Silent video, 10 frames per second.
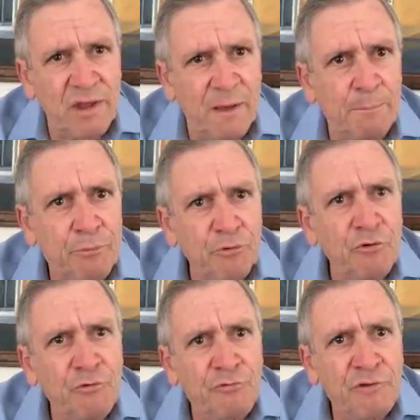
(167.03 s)

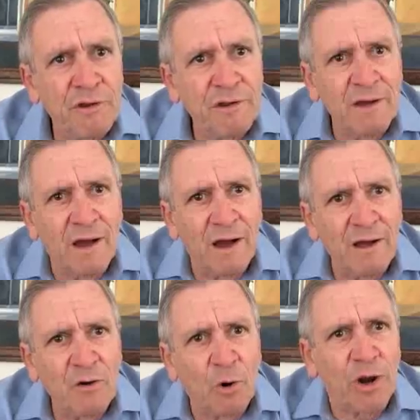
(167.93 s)
improved
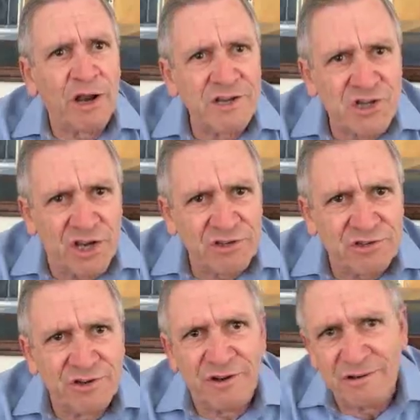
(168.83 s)

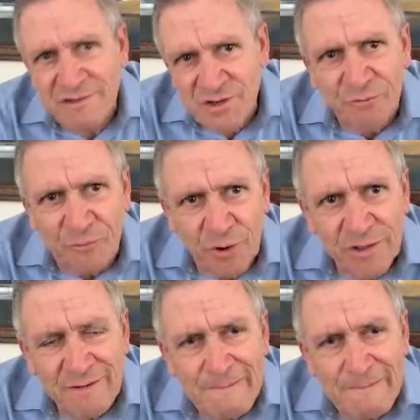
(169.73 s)
organization and so forth.